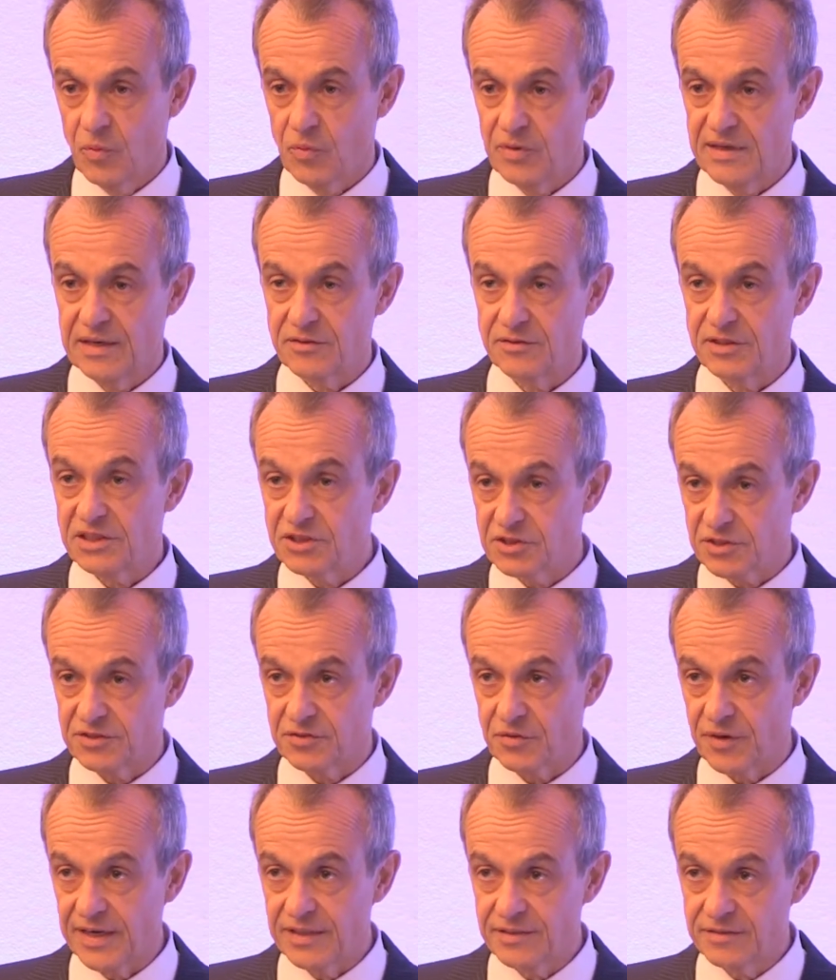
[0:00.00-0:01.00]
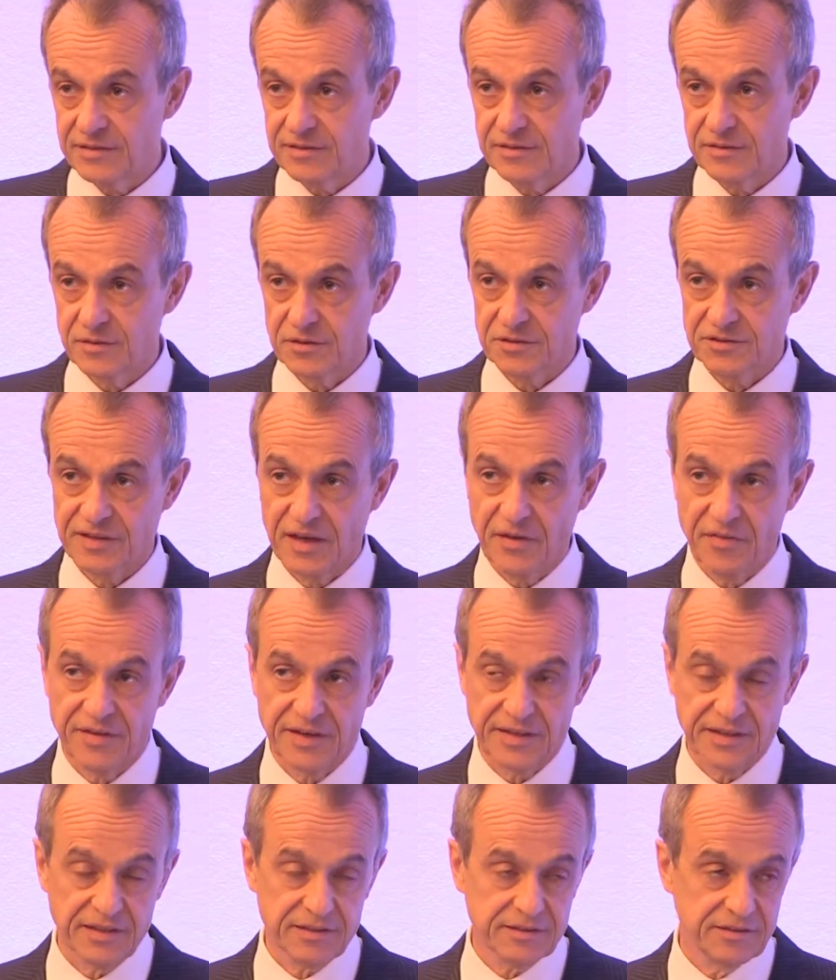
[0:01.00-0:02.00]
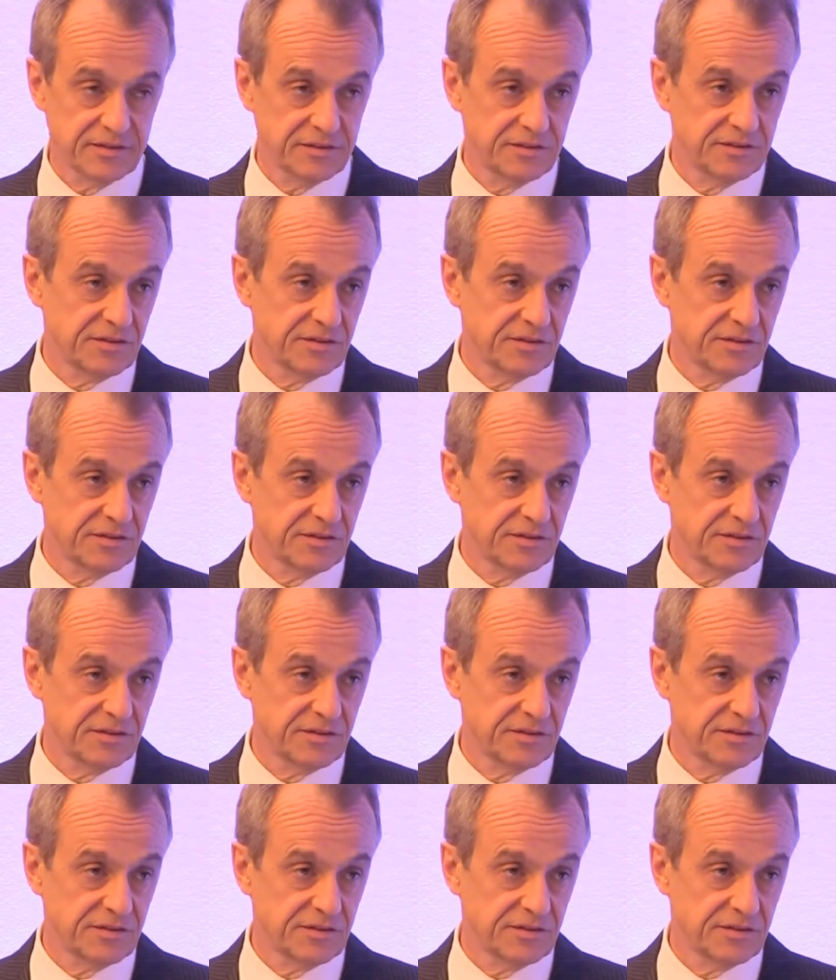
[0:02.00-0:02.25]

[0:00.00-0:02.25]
without interest rates was something that